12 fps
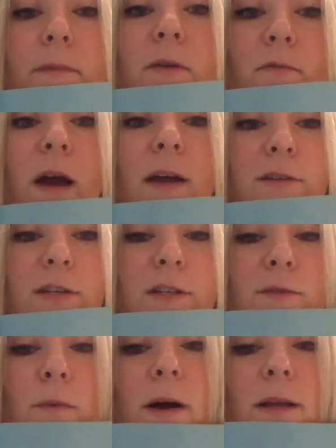Right,
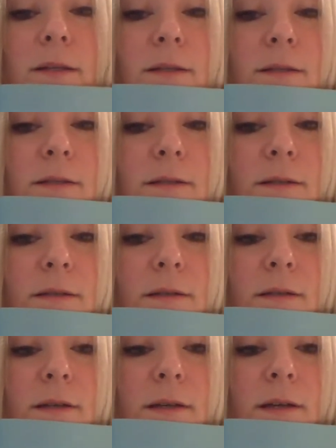just 1.
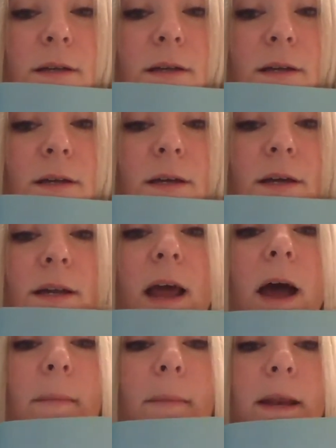And
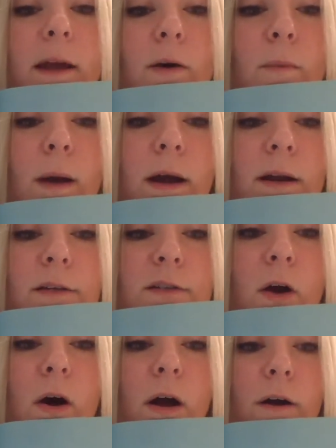how many are wearing a
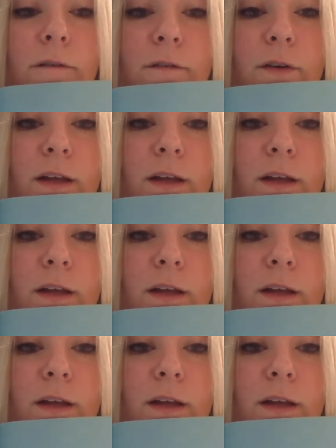scarf?